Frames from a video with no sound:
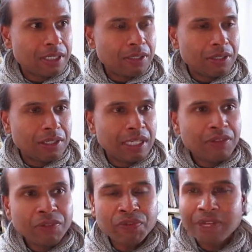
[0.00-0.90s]
You know, and
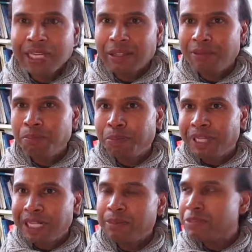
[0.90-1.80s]
even if I get the
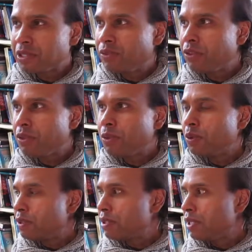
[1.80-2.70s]
glimpse of a
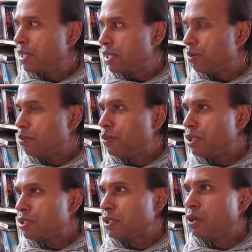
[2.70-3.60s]
thought, like
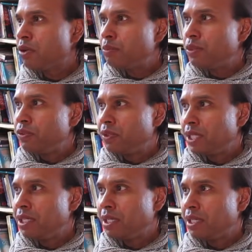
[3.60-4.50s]
watch a horror
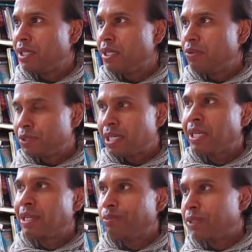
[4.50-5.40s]
movie, which
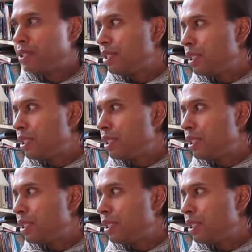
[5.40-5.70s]
can happen,